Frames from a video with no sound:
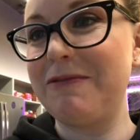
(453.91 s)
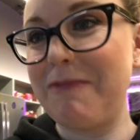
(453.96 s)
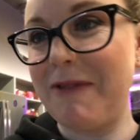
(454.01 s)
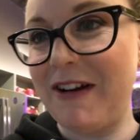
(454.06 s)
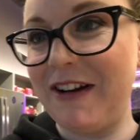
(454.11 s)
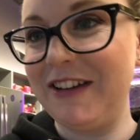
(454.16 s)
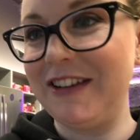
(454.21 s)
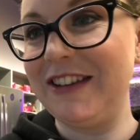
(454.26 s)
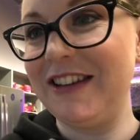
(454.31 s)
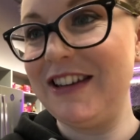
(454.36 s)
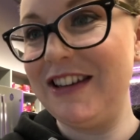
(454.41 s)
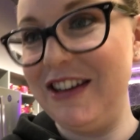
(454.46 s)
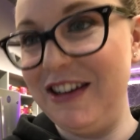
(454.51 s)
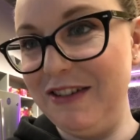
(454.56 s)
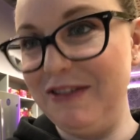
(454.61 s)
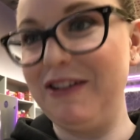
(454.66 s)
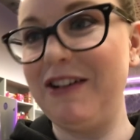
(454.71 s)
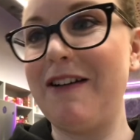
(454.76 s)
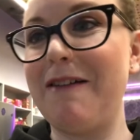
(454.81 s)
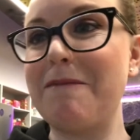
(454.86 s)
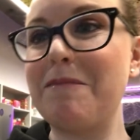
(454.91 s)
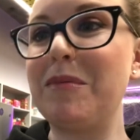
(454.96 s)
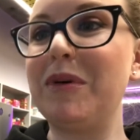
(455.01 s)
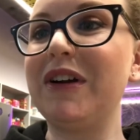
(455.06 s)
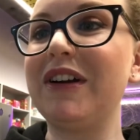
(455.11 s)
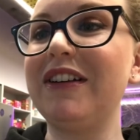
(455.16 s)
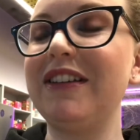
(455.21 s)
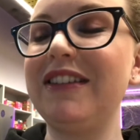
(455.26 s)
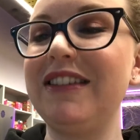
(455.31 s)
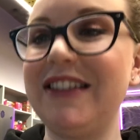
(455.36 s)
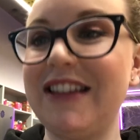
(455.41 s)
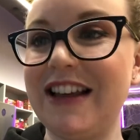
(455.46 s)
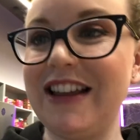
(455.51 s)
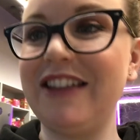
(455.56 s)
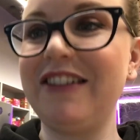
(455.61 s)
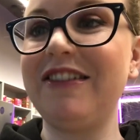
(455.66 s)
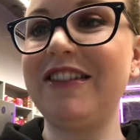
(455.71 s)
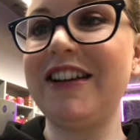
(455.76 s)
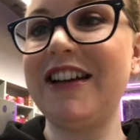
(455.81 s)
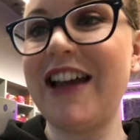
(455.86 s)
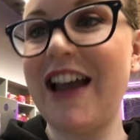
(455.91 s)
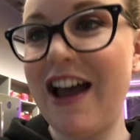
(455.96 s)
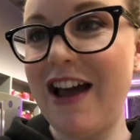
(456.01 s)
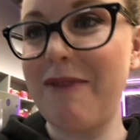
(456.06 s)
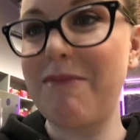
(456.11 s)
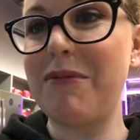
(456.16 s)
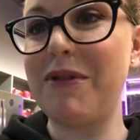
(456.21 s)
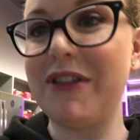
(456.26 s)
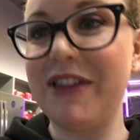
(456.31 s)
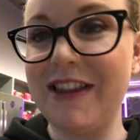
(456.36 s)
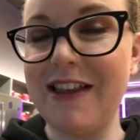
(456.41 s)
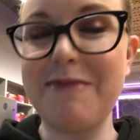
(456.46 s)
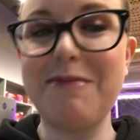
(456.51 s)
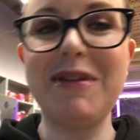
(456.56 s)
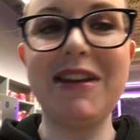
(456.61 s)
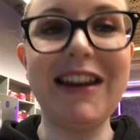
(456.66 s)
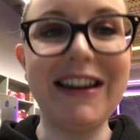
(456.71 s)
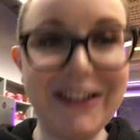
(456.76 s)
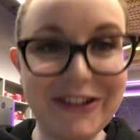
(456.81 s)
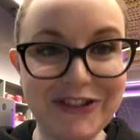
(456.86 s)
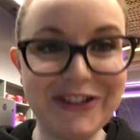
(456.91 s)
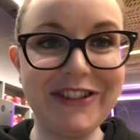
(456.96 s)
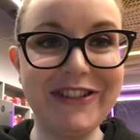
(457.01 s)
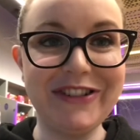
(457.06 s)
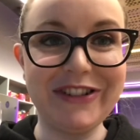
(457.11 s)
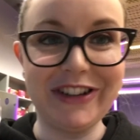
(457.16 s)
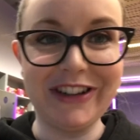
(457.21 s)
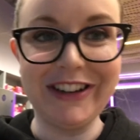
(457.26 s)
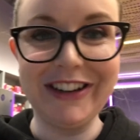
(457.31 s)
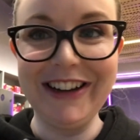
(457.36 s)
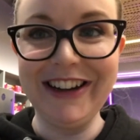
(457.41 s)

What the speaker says: parsley, cucumber, celery, apple, lemon, and ginger.